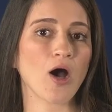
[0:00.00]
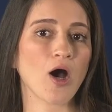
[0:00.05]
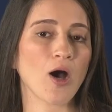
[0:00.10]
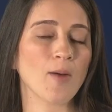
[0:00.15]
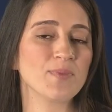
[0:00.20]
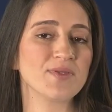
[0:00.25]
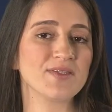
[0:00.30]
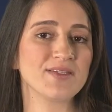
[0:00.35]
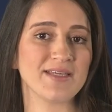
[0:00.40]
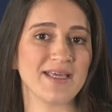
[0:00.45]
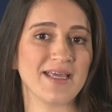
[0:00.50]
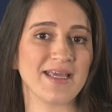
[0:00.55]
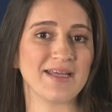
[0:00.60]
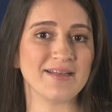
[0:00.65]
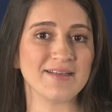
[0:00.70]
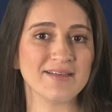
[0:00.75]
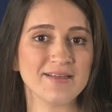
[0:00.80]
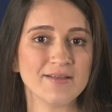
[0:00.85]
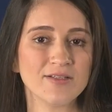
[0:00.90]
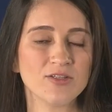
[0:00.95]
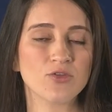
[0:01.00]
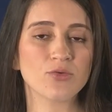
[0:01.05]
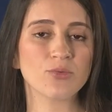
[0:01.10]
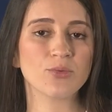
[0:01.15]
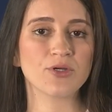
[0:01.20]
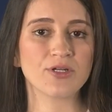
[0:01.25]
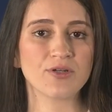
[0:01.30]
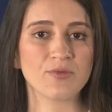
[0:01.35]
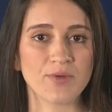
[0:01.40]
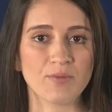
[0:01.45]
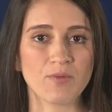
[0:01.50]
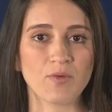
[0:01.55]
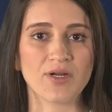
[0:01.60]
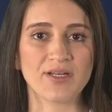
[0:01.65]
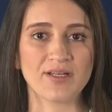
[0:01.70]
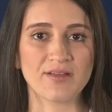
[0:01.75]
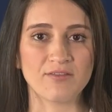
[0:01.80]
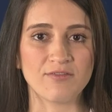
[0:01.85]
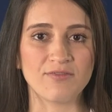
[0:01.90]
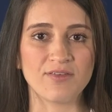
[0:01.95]
opt-in through a
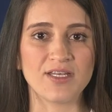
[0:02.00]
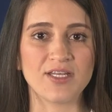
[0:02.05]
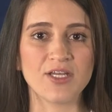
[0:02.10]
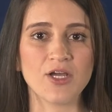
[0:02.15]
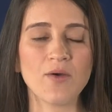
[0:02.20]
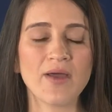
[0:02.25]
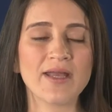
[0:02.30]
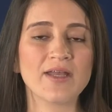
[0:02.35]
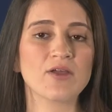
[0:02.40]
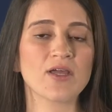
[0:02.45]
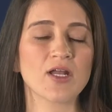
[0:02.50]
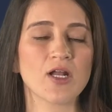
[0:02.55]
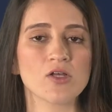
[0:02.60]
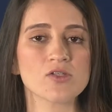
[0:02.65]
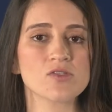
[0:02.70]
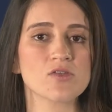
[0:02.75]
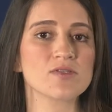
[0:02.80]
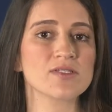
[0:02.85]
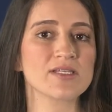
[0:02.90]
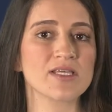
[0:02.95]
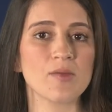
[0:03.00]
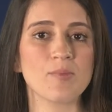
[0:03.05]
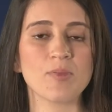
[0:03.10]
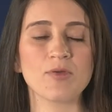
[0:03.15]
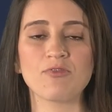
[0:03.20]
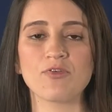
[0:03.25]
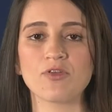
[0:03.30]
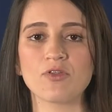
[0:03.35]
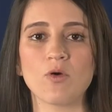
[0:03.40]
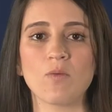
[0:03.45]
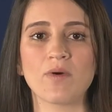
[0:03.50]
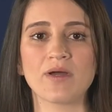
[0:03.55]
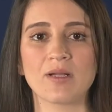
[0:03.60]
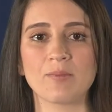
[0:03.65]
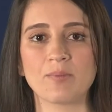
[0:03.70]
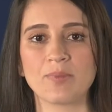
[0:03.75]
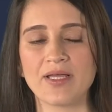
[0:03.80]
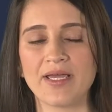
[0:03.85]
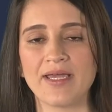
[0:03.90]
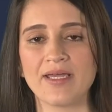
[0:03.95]
rewarded video, and you can also skip if you don't want to
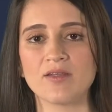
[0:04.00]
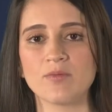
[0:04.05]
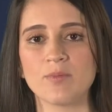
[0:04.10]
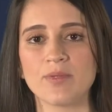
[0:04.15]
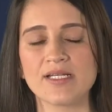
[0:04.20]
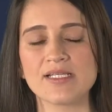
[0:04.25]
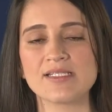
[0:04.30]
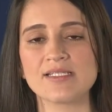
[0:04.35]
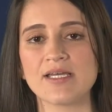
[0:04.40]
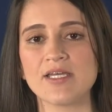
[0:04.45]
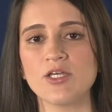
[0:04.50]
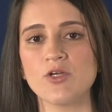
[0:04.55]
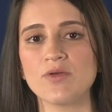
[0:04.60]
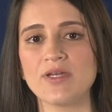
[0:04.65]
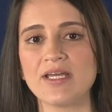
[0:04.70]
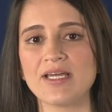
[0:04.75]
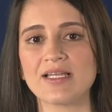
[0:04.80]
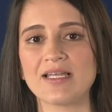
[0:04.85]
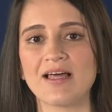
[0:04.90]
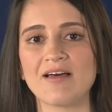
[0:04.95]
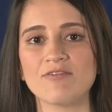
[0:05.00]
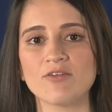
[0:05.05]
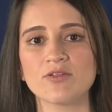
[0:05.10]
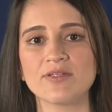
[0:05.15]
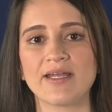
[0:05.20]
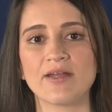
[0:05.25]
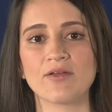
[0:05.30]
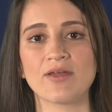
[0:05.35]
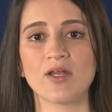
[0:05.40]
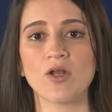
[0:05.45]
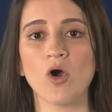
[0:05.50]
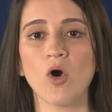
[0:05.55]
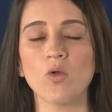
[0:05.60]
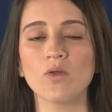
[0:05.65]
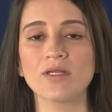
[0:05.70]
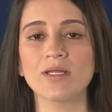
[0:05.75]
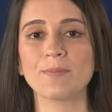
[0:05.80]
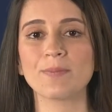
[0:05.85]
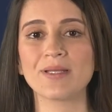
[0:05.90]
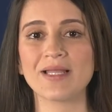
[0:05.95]
play it, but it's a unique level that you can
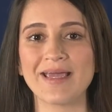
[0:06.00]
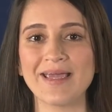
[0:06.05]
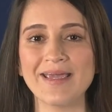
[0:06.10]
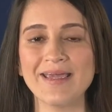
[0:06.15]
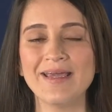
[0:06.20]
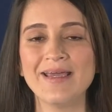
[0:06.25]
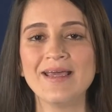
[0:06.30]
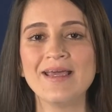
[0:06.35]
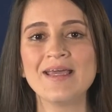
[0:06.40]
only play